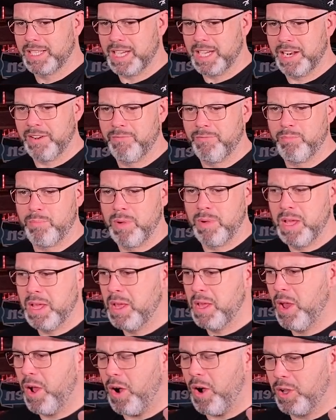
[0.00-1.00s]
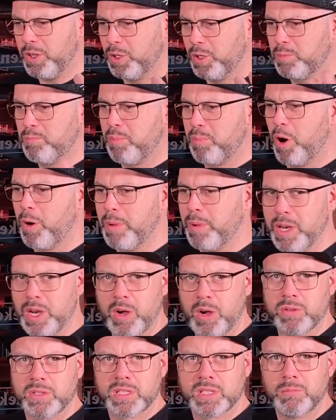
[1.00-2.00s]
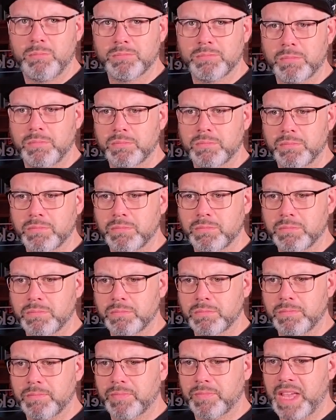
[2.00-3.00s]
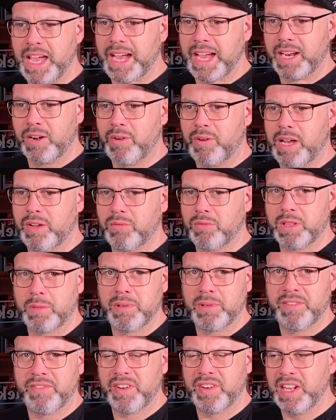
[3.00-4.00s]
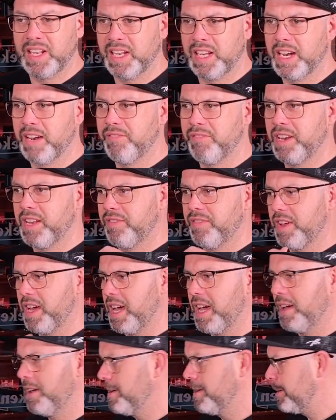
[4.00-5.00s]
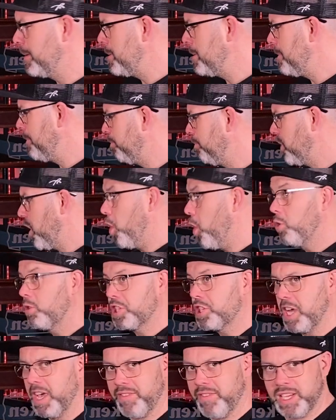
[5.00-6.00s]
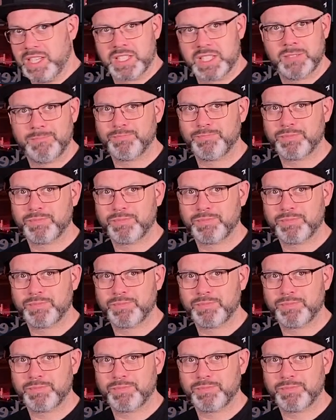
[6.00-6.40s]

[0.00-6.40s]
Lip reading: kind of all those bourbon notes hanging around with a bit of vanilla and a bit of oak shavings.